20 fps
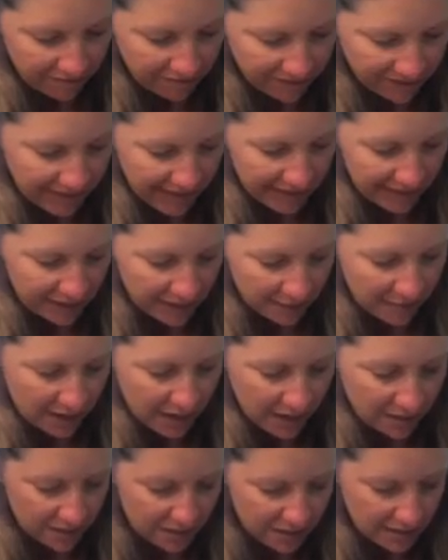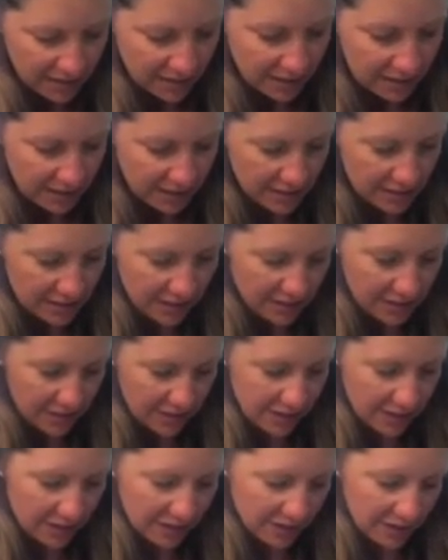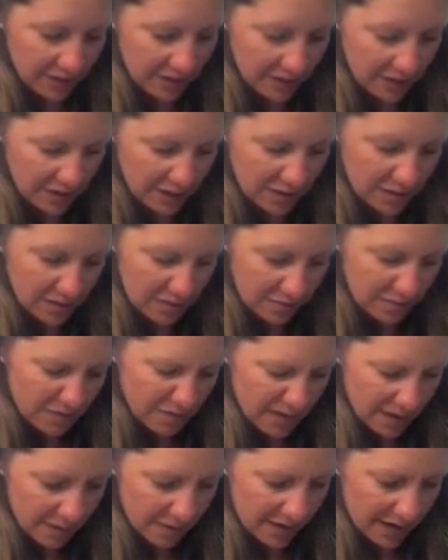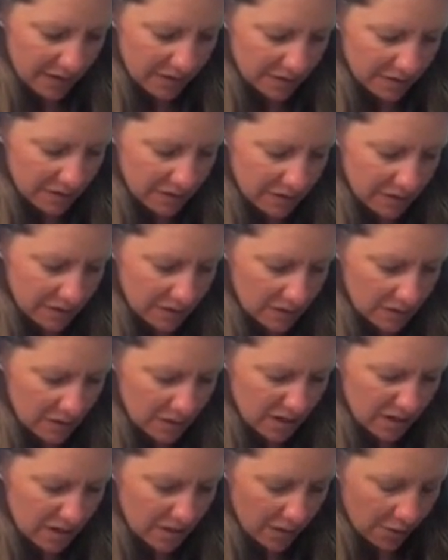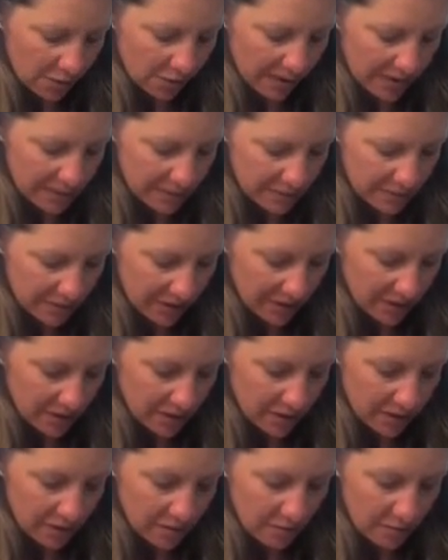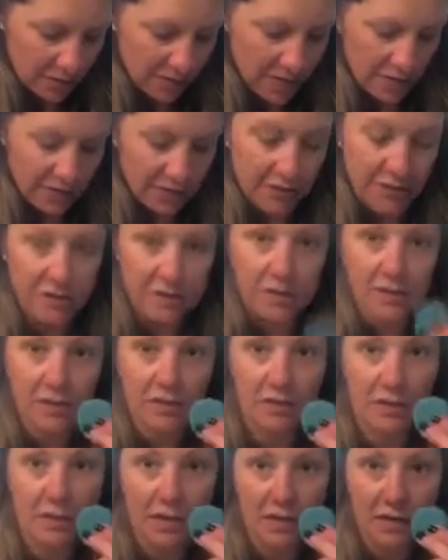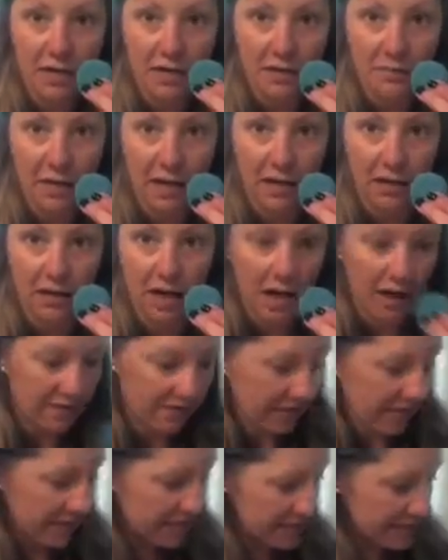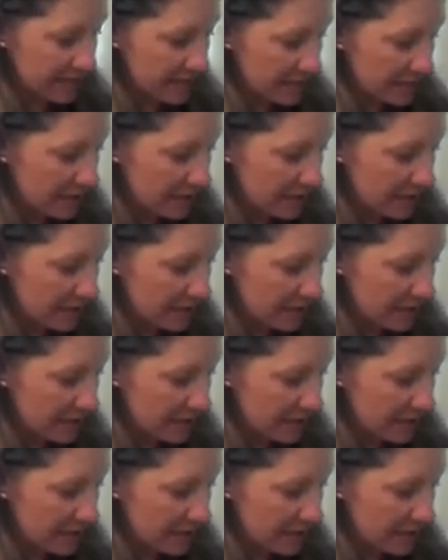flatten them out so that they're pretty round. Not always, but pretty close. There's my clock face.